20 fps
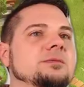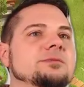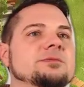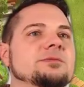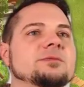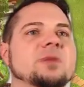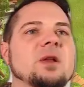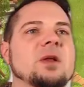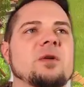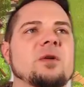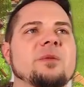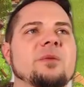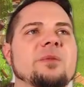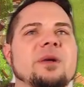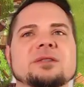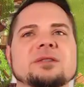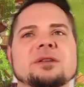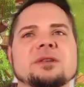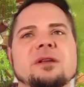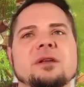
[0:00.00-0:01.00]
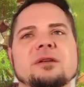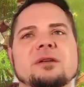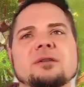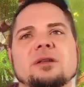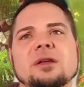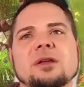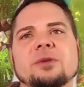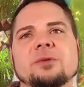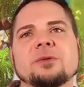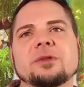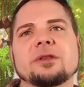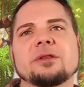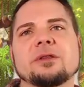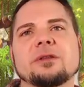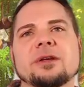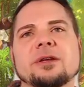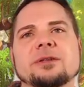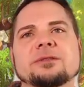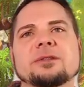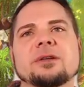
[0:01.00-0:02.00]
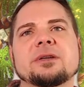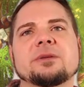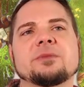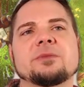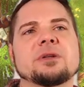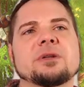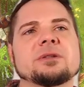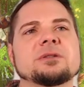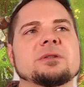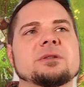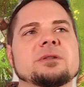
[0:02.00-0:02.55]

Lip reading: although I'm about to get her like within the next 10 minutes,